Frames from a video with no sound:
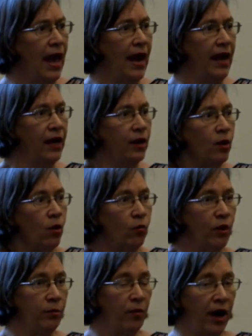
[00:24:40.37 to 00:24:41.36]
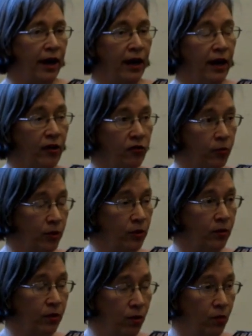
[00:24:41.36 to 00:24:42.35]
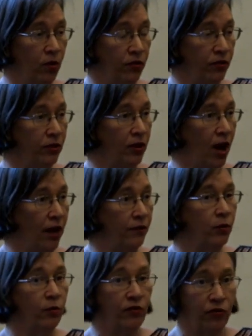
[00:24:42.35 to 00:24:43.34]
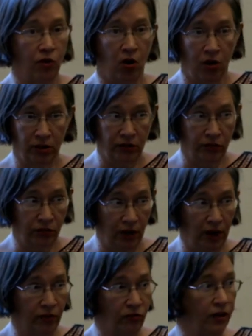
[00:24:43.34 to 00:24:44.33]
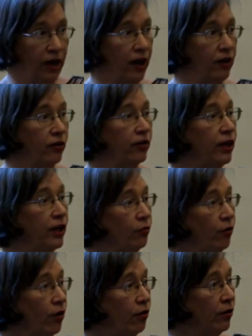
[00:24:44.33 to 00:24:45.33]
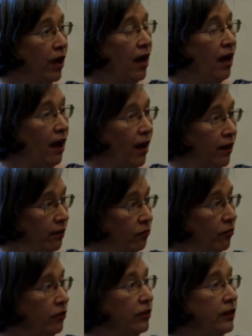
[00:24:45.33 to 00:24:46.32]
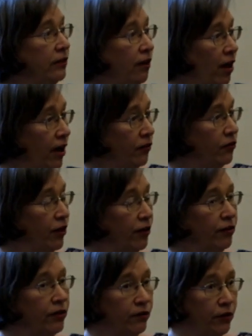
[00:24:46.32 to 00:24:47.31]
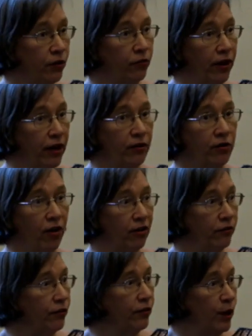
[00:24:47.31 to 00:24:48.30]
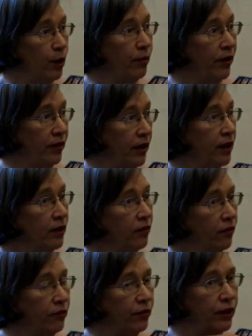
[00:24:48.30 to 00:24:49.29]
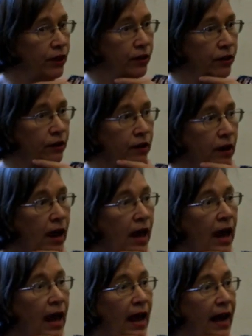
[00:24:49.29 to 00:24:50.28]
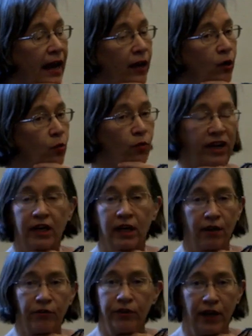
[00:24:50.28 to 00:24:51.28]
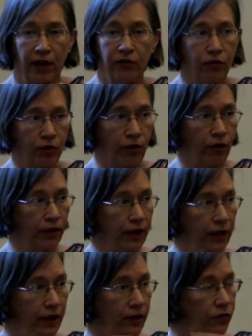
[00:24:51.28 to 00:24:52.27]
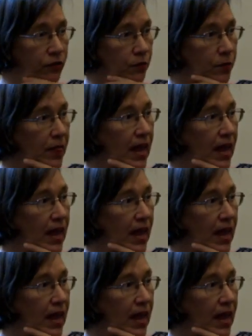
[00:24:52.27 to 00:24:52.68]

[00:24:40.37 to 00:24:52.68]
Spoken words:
And when my husband was alive and was a college educator, he wrote a really nice narrative and grade card for them at the end of every year. And we never tested our kids.